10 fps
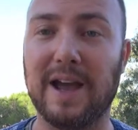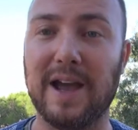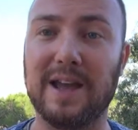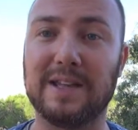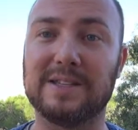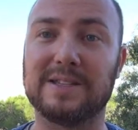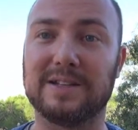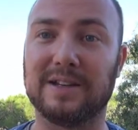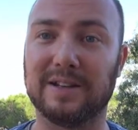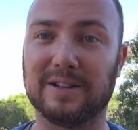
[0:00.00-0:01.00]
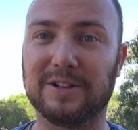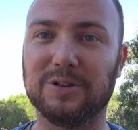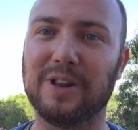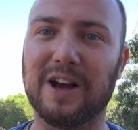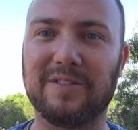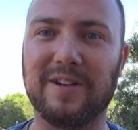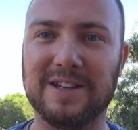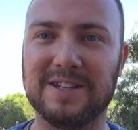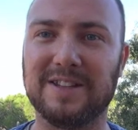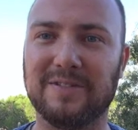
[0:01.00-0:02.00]
And good luck
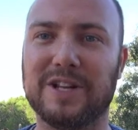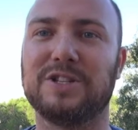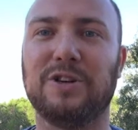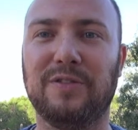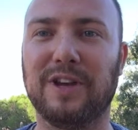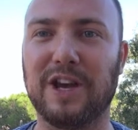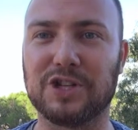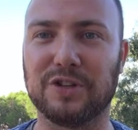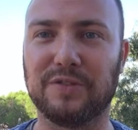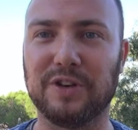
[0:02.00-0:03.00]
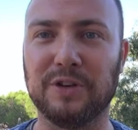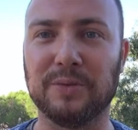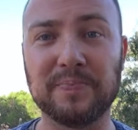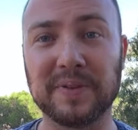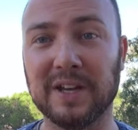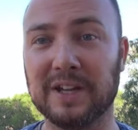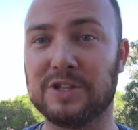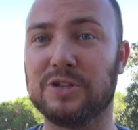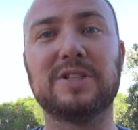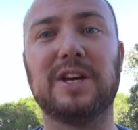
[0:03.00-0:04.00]
finding the right certification for you.
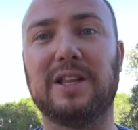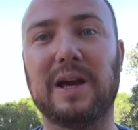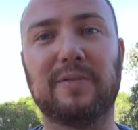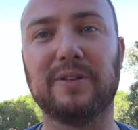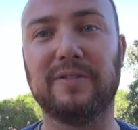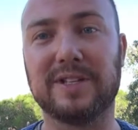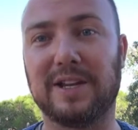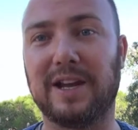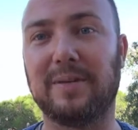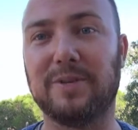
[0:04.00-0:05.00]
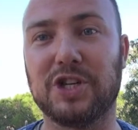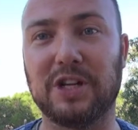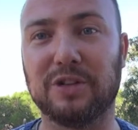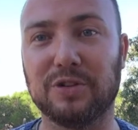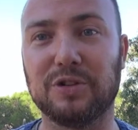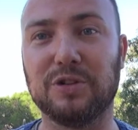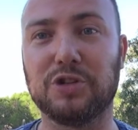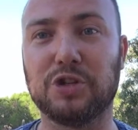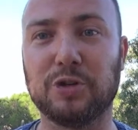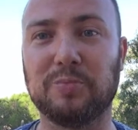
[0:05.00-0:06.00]
Do sign up for the Risk Academy channel on
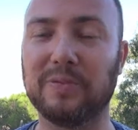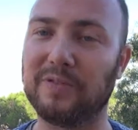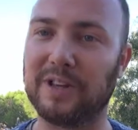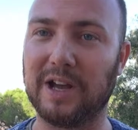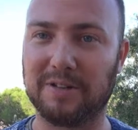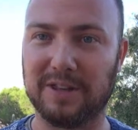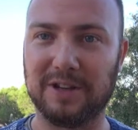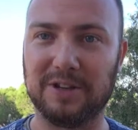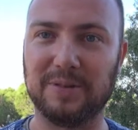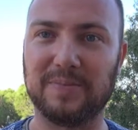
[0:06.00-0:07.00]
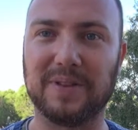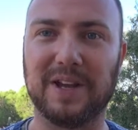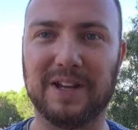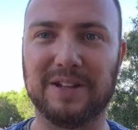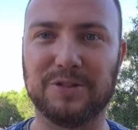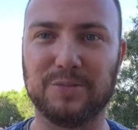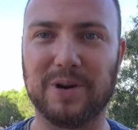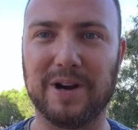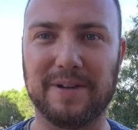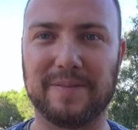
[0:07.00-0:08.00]
YouTube. For now, thank you and
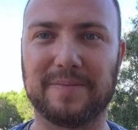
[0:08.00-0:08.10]
goodbye.